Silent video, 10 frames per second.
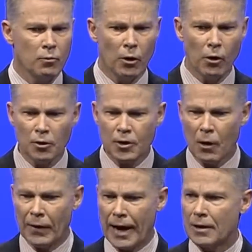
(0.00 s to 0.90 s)
We're
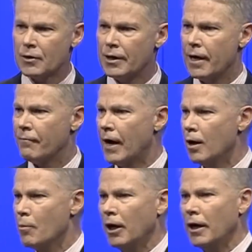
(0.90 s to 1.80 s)
also announcing the
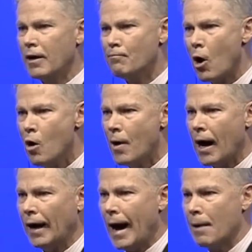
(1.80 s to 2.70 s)
availability of
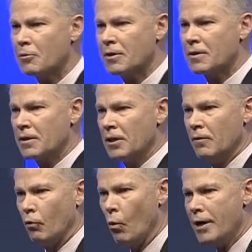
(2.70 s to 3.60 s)
mobile apps
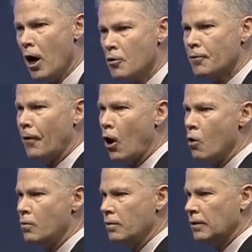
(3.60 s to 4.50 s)
for Windows
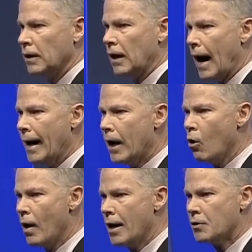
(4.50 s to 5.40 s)
Phone,
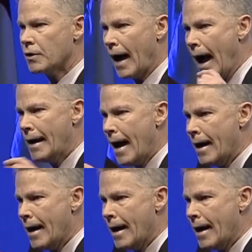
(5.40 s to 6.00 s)
iOS, and